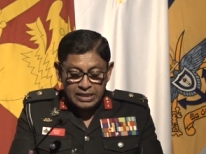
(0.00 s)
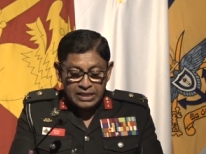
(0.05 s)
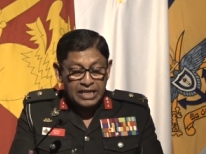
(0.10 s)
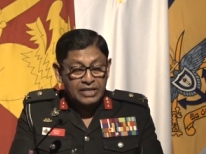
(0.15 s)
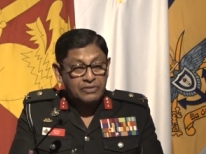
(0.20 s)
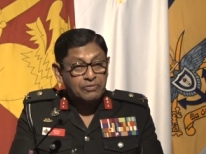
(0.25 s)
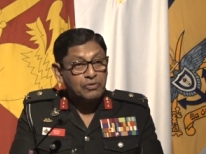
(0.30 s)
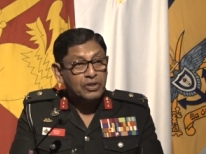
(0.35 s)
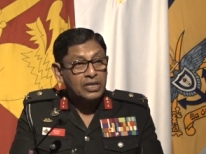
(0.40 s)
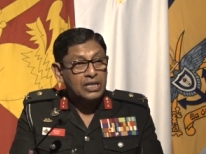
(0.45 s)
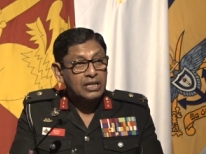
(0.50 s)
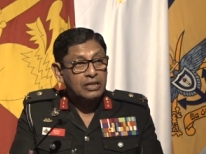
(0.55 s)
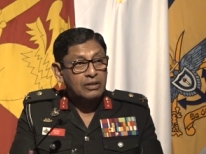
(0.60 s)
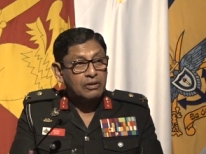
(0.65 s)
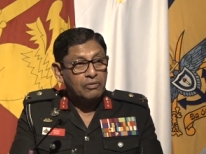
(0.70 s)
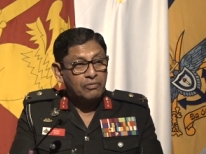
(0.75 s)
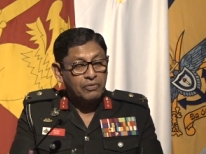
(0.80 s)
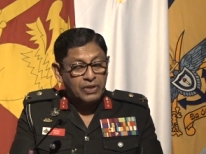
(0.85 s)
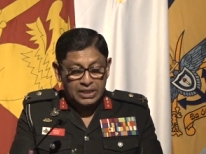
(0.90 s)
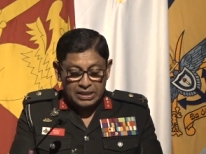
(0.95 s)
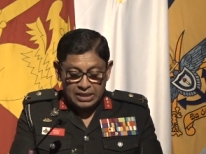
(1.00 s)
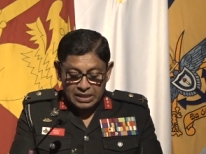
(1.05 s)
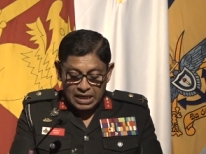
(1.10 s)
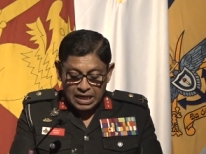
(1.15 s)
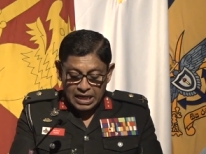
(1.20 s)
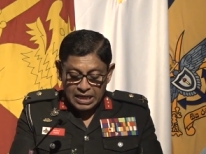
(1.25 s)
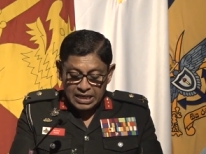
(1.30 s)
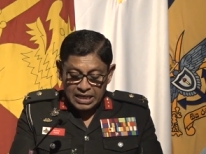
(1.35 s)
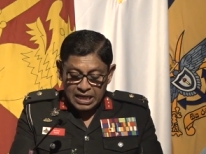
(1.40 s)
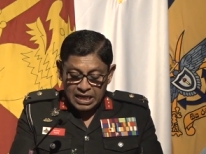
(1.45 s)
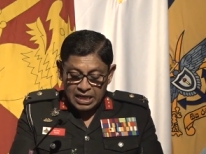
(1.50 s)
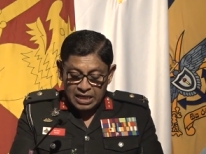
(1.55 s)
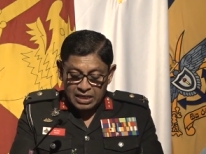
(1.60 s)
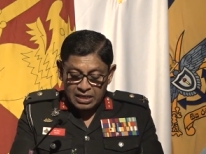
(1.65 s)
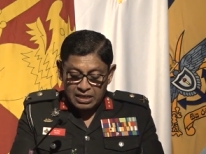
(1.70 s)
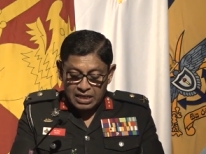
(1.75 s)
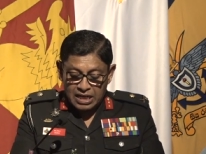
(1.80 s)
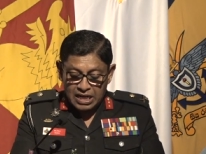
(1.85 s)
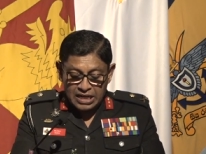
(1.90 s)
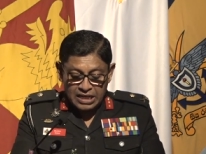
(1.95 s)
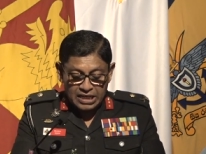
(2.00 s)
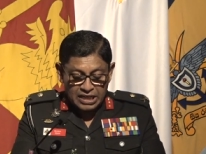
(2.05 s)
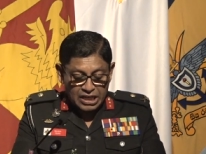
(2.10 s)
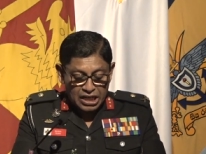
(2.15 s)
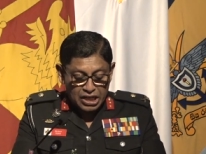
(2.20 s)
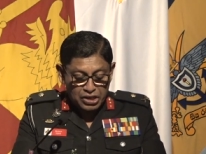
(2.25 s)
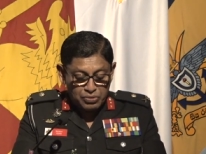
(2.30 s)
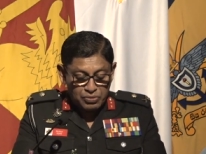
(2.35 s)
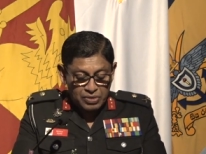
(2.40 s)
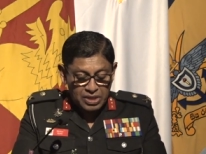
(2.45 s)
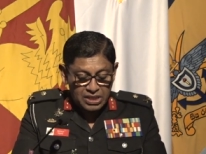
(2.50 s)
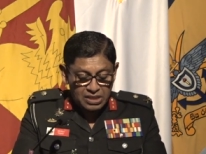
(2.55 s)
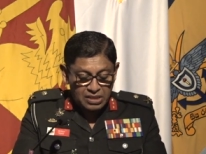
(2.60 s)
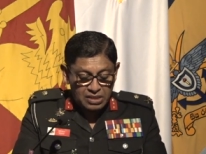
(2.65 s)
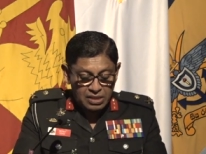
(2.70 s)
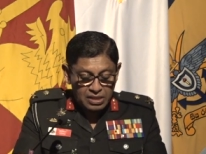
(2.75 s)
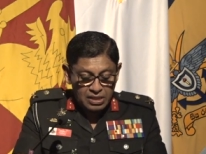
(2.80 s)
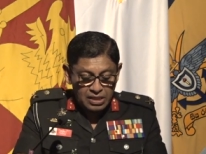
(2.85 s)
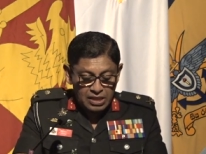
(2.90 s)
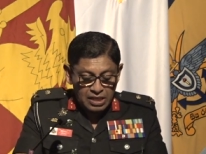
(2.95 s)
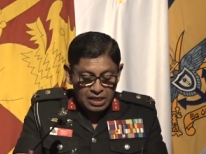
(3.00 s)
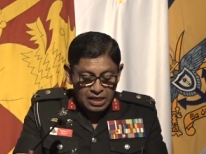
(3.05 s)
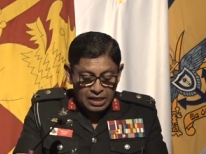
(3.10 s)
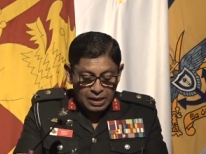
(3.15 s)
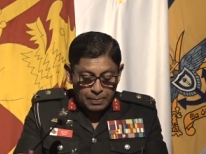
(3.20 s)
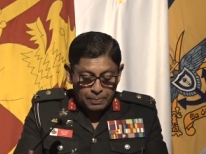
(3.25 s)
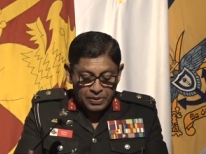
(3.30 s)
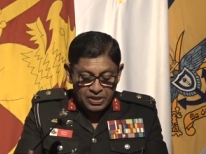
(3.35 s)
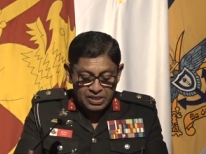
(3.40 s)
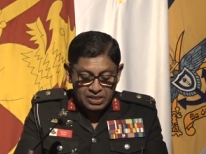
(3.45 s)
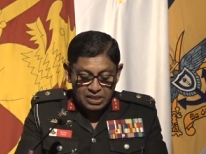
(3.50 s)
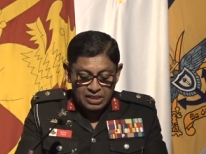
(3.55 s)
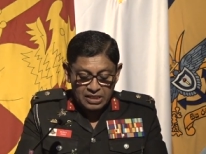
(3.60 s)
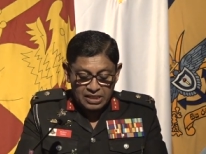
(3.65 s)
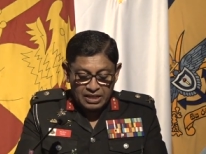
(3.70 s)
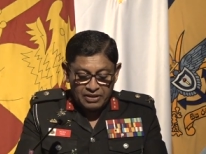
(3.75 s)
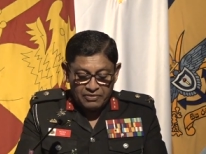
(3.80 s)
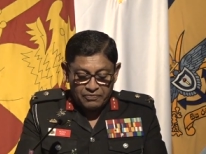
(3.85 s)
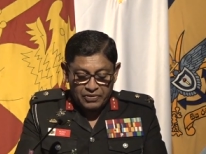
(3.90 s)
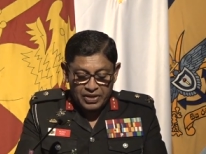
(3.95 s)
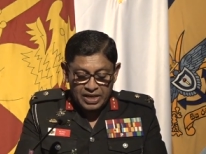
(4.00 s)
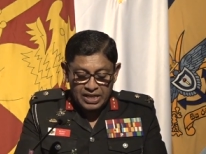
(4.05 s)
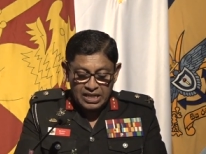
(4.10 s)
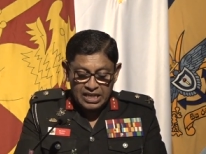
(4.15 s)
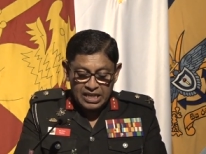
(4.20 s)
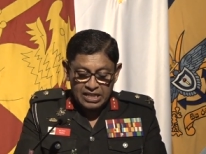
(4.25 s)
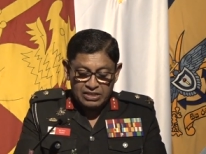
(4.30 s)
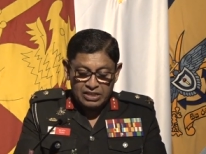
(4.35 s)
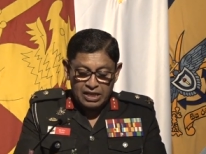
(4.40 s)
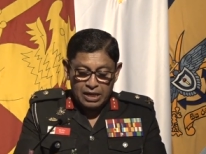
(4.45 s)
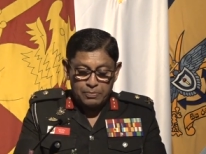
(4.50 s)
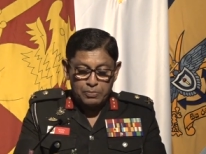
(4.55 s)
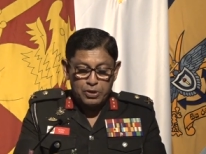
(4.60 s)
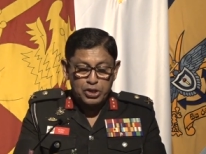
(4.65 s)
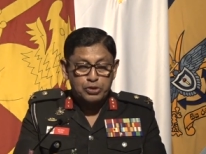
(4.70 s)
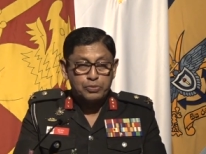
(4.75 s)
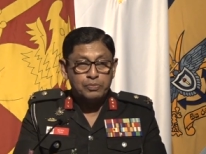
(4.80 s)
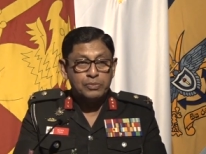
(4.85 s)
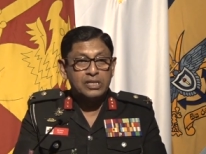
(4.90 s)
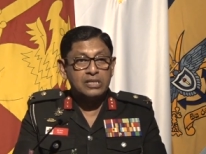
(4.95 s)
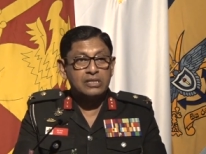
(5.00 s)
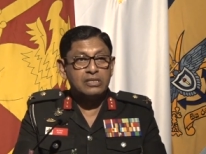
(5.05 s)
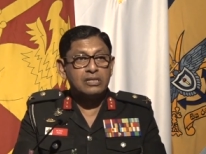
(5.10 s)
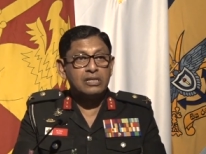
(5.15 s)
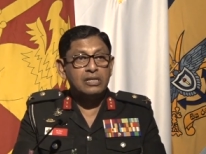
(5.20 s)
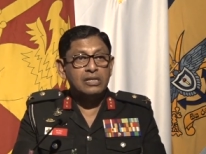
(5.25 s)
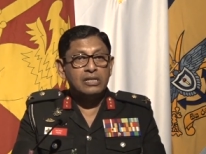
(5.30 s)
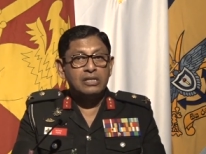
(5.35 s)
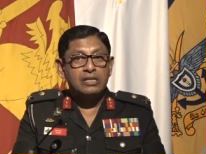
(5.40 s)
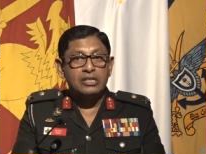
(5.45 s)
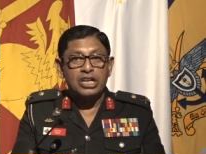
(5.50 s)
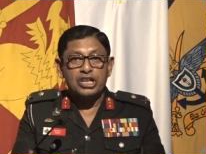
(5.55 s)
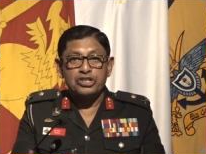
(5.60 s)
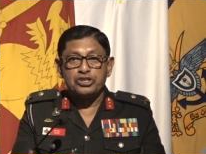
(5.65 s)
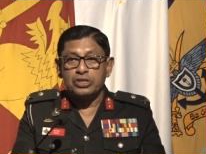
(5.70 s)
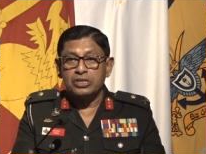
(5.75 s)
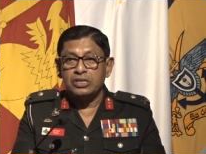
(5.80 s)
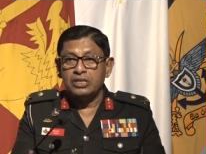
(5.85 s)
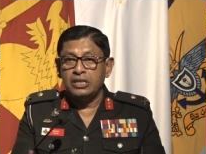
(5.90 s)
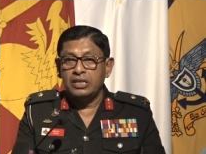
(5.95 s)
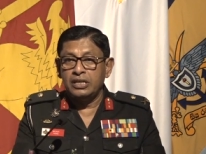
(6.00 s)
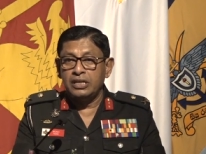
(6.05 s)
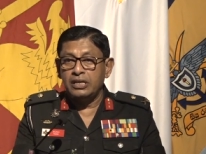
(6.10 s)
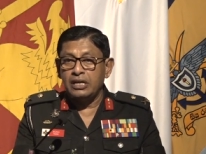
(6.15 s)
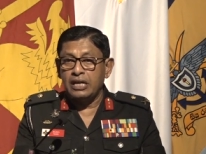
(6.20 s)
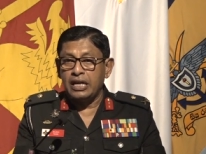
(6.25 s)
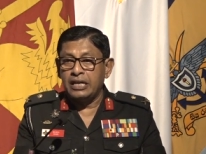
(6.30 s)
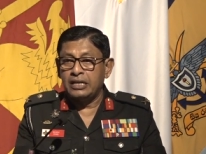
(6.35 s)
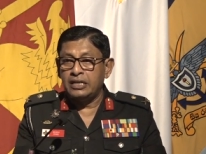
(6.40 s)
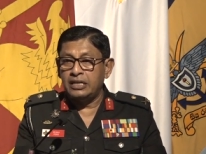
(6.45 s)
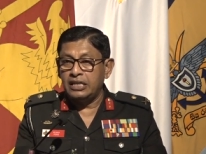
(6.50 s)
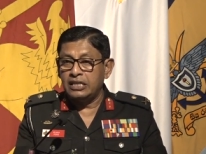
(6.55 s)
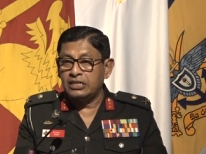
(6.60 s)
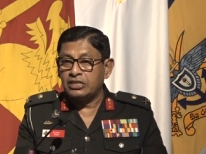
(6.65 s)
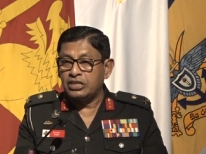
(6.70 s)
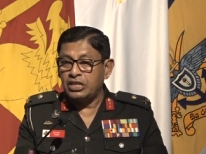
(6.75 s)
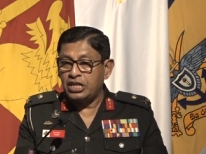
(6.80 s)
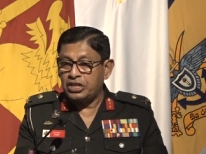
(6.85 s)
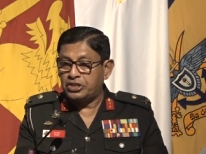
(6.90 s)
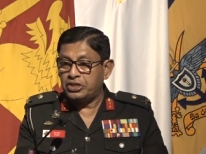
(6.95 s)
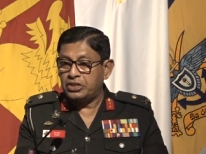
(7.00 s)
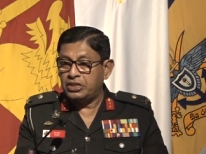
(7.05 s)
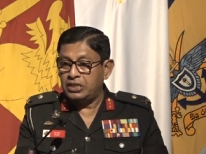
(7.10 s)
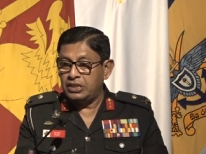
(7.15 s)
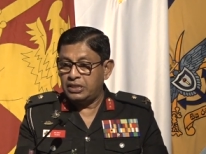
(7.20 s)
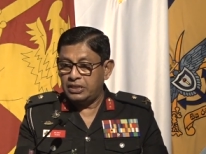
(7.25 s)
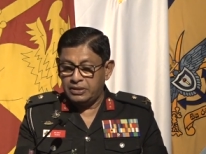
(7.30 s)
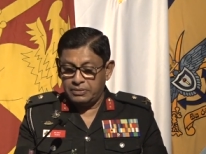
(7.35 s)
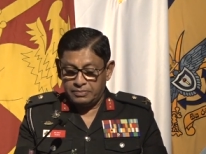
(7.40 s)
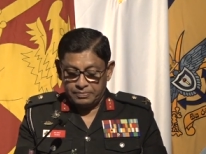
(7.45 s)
networked with IR undergraduates representing friendly establishments nationally and internationally.